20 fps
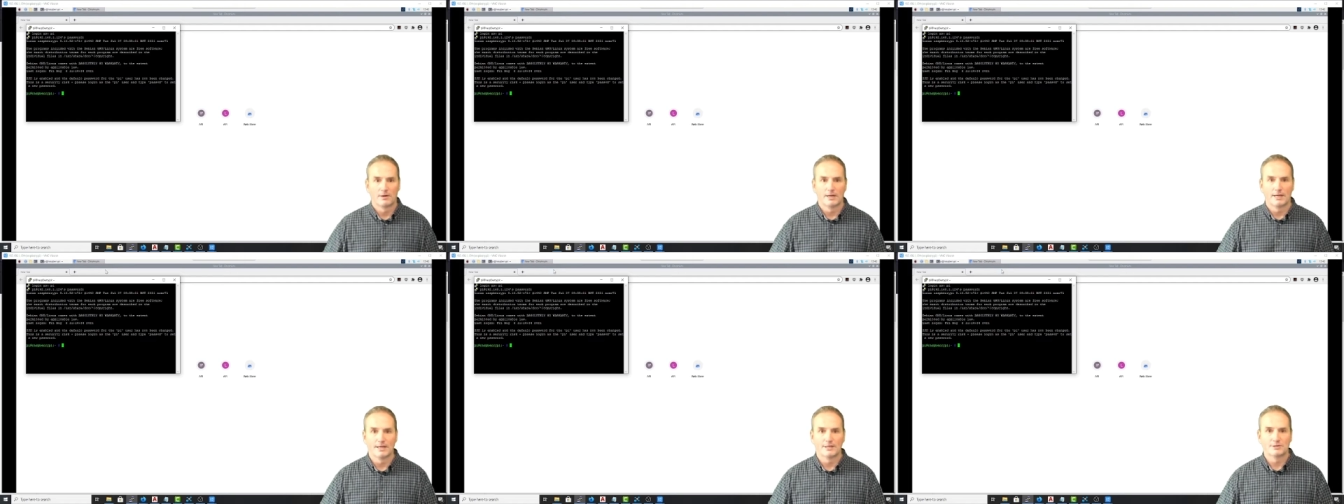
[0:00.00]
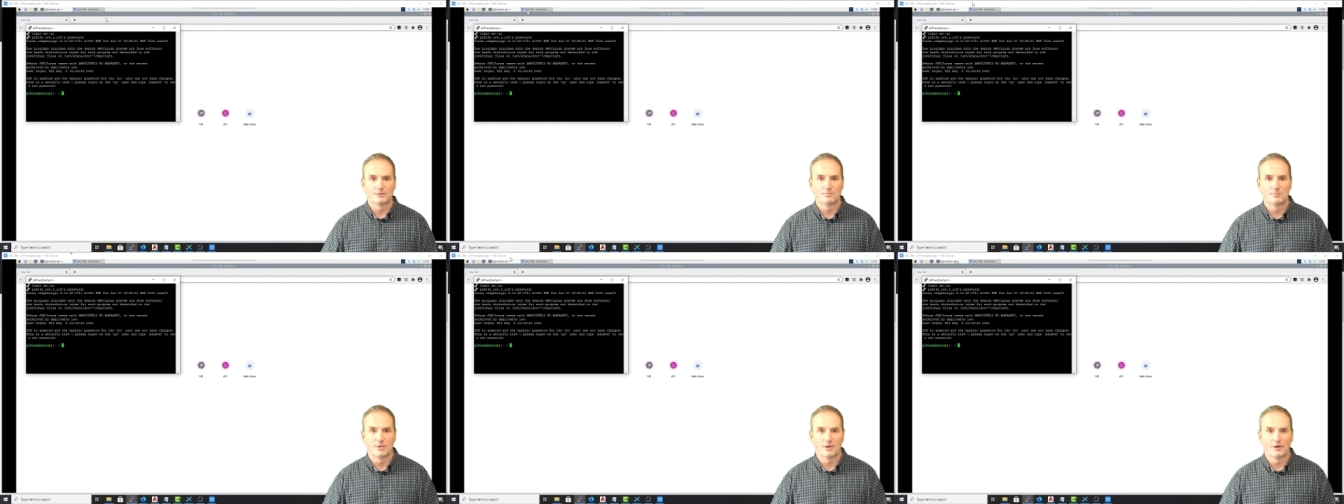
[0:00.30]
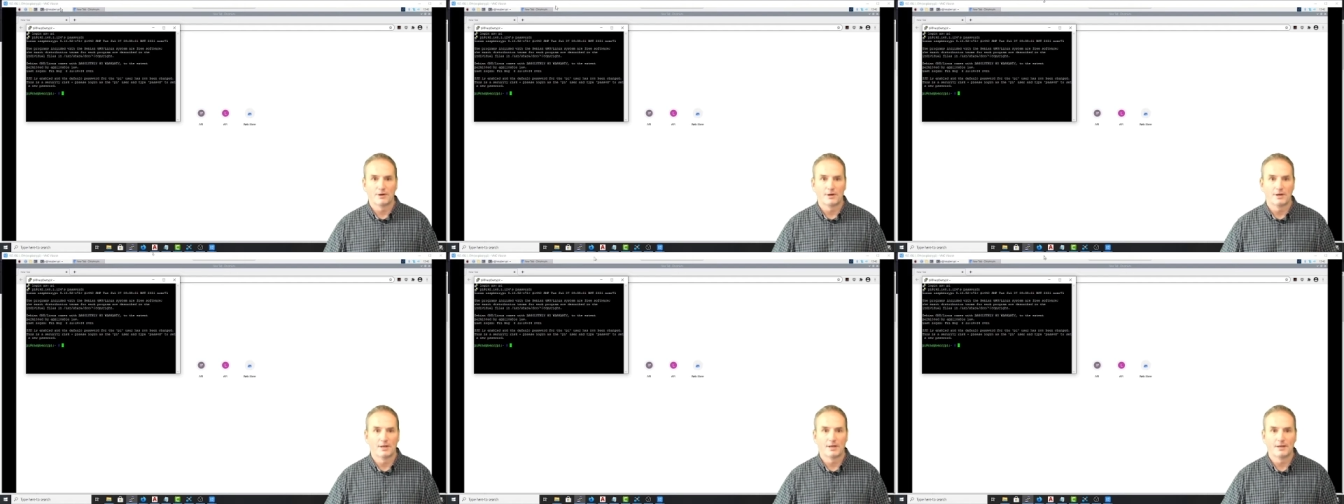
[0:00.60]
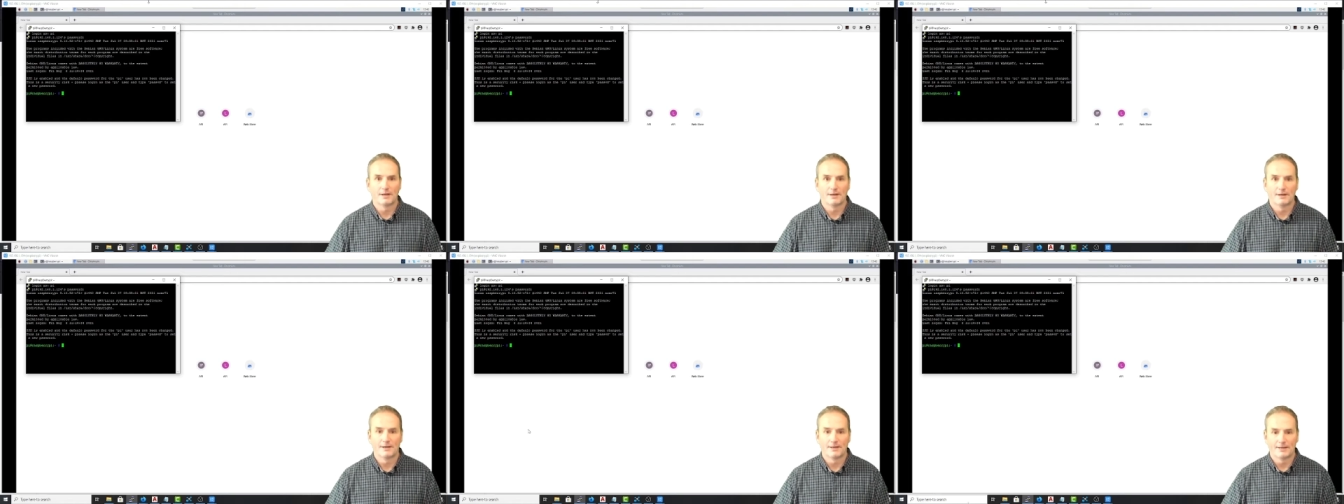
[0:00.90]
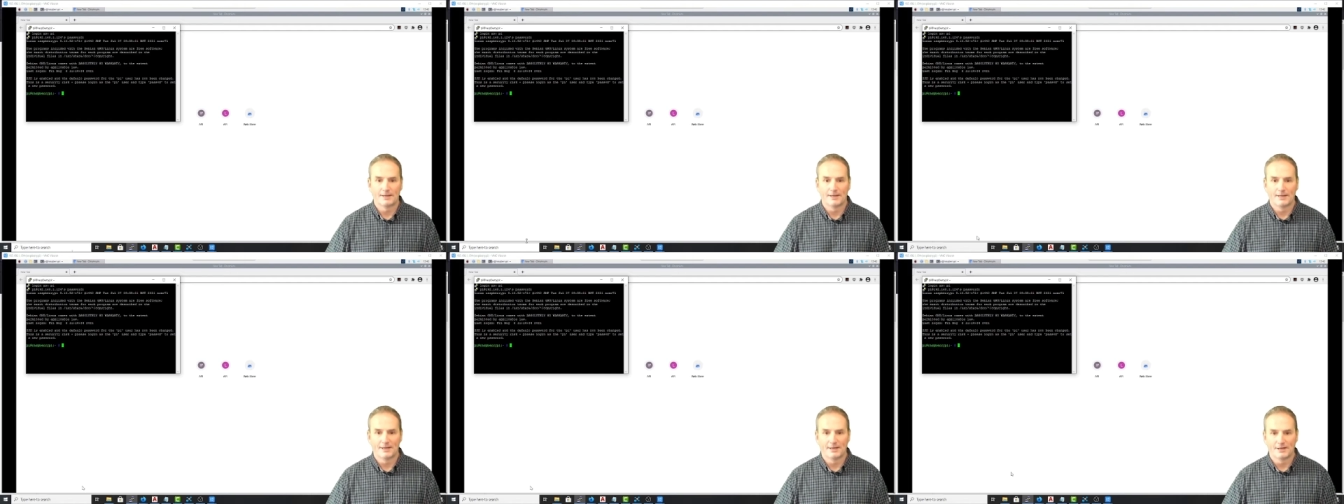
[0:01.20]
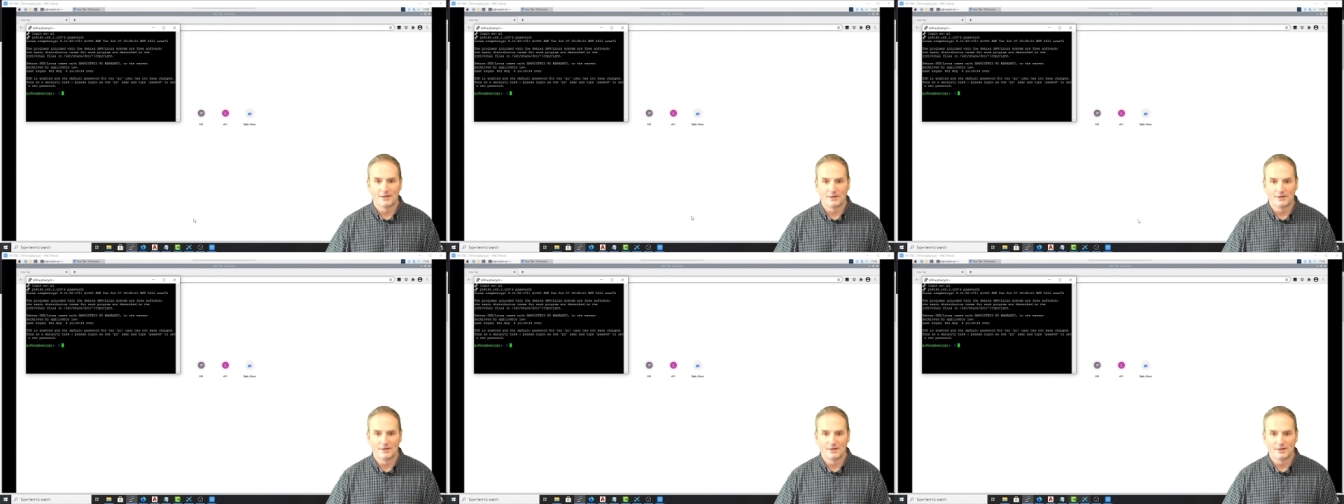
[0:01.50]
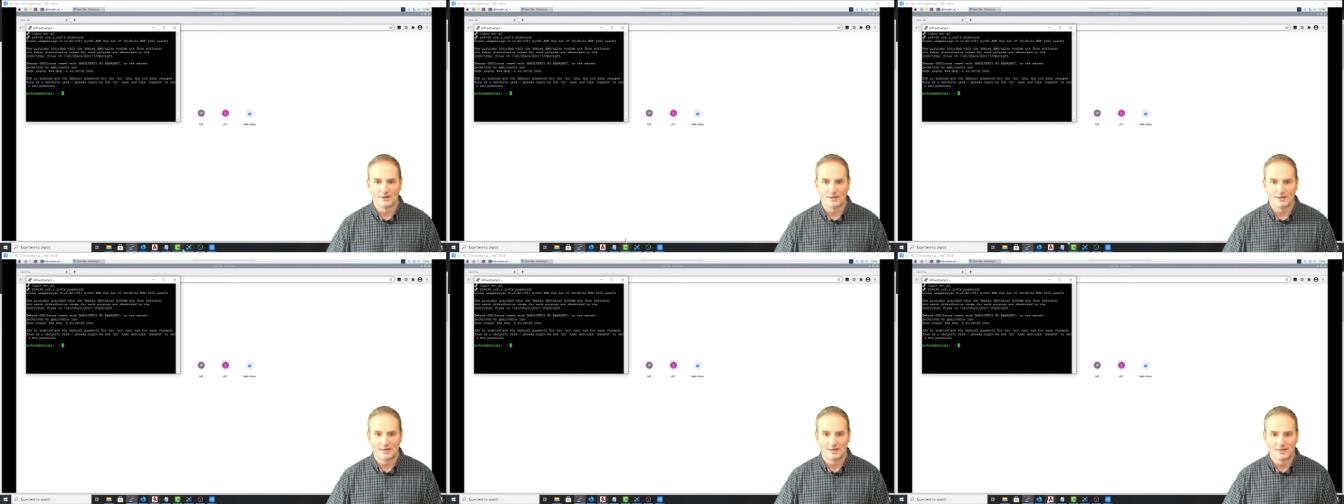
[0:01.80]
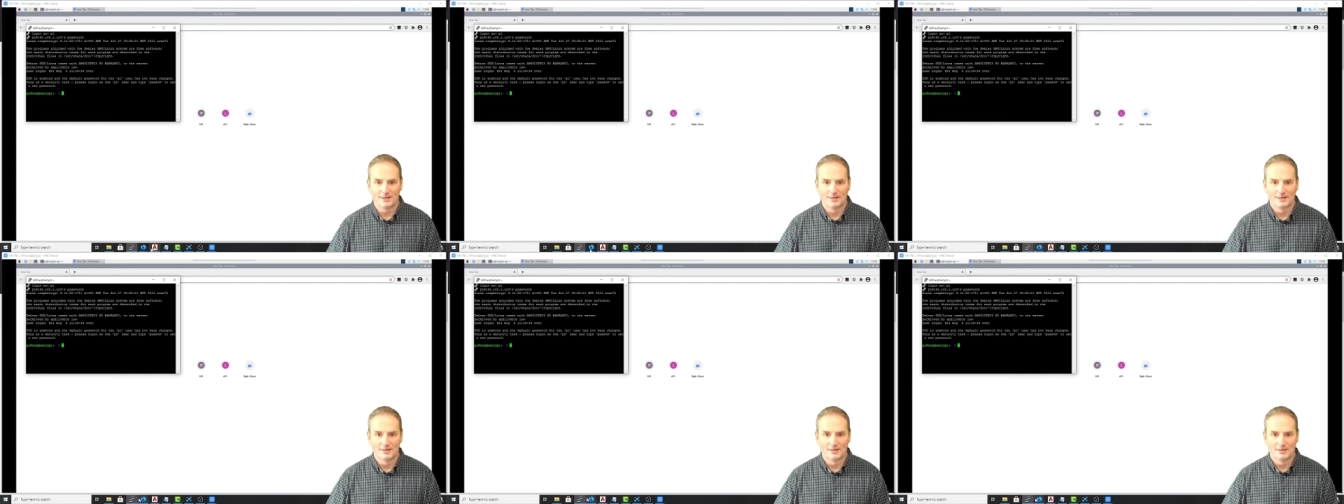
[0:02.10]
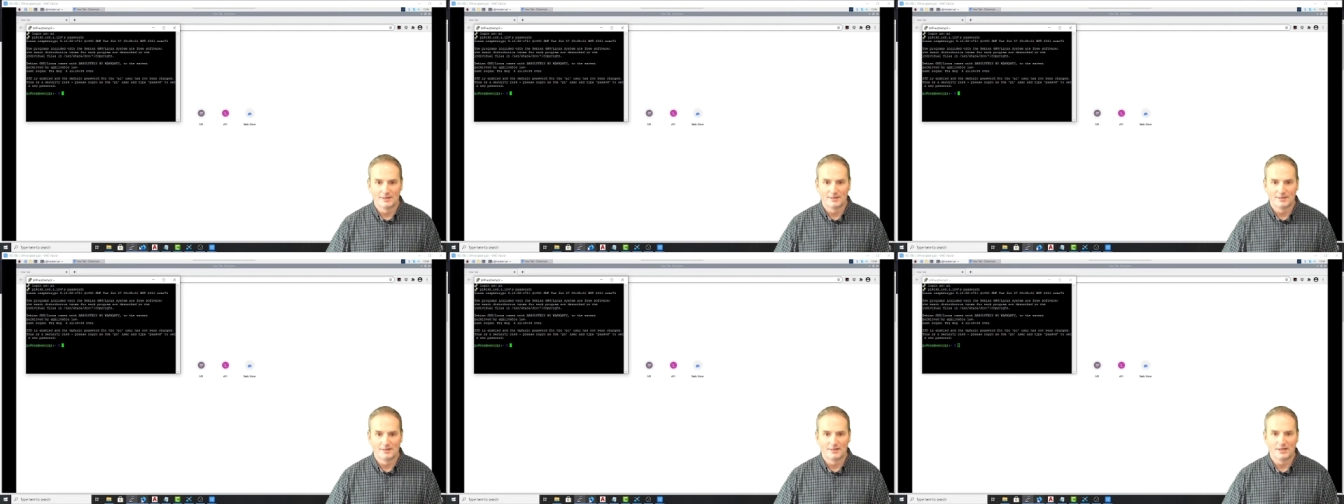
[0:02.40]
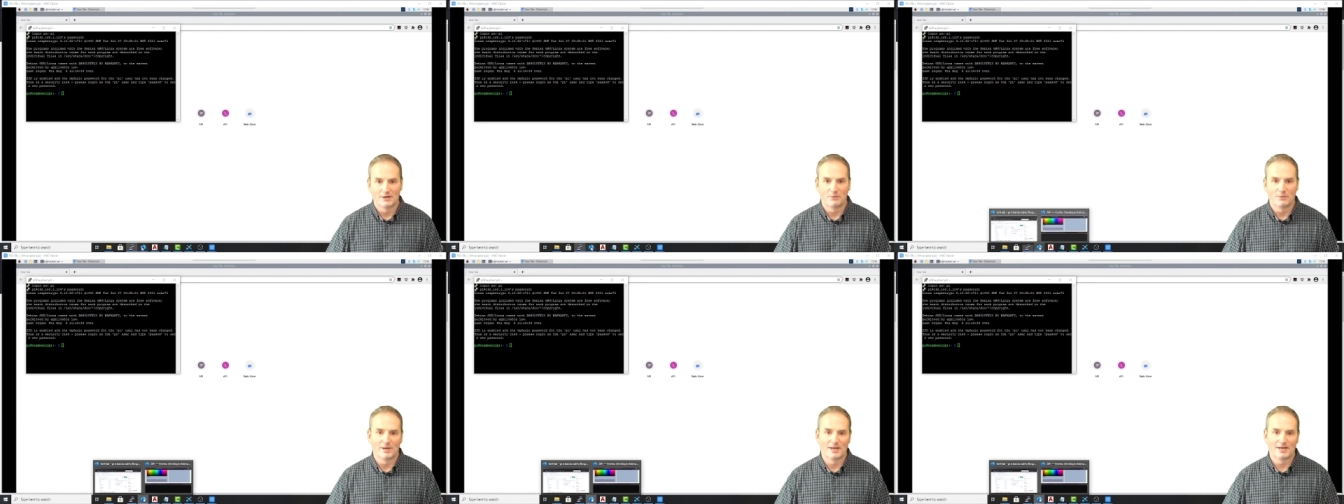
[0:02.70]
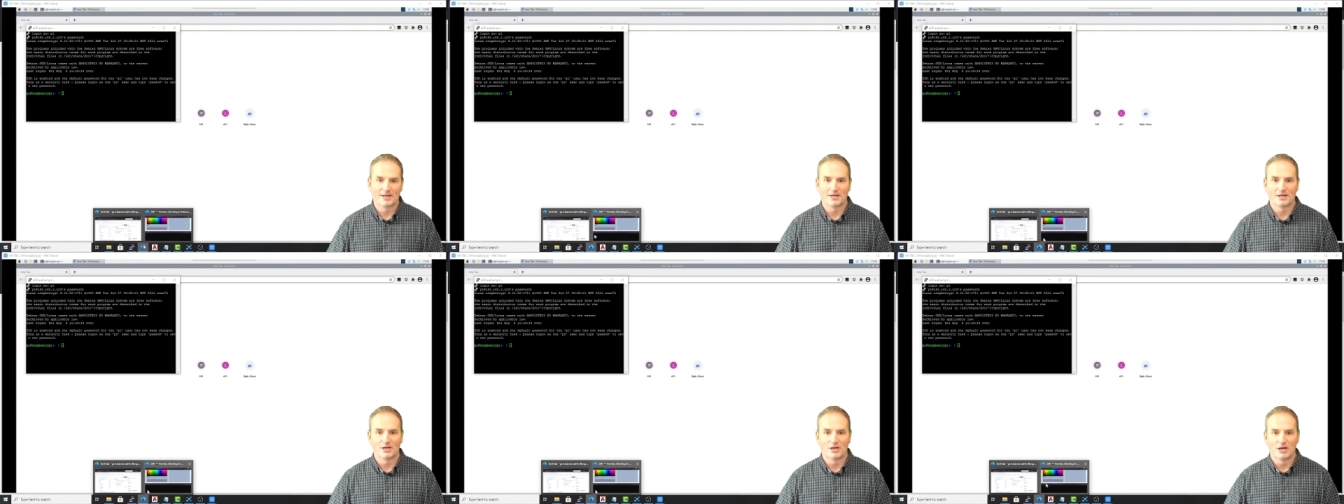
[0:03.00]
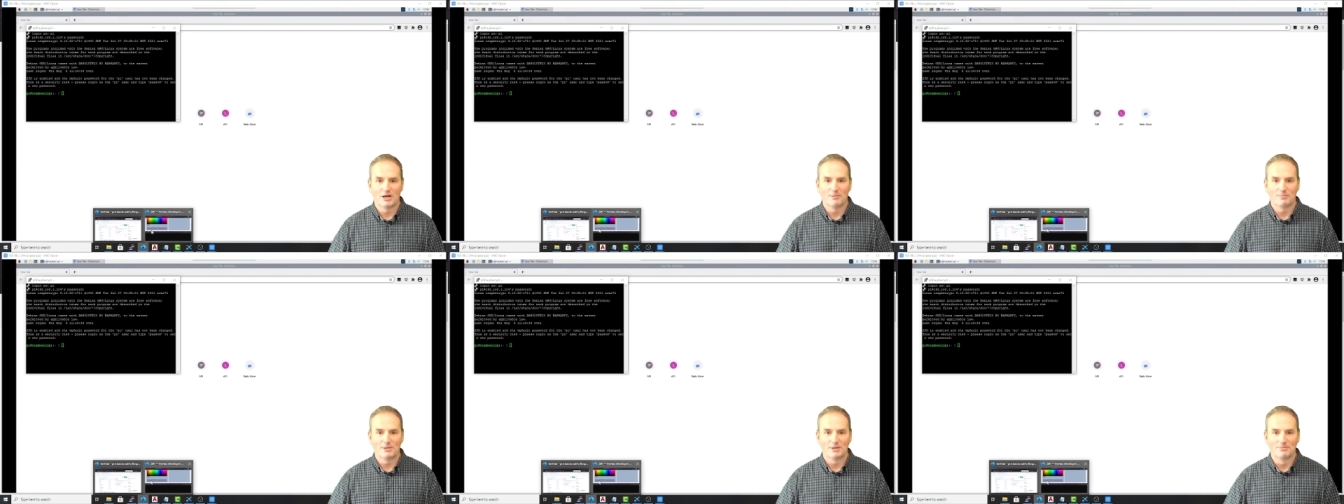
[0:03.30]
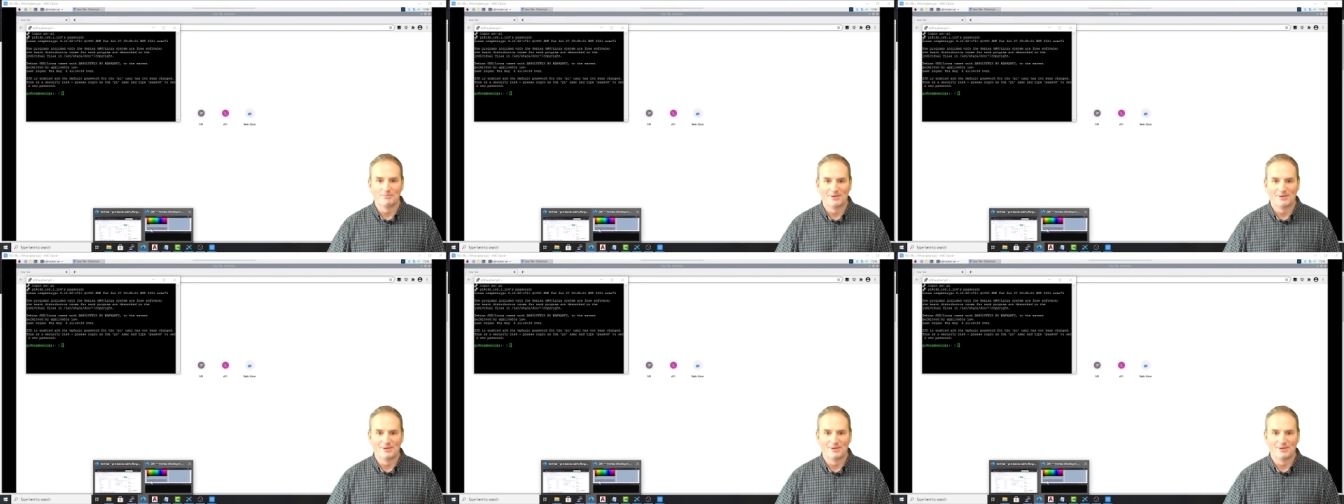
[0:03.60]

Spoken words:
Raspberry, and that way I can copy and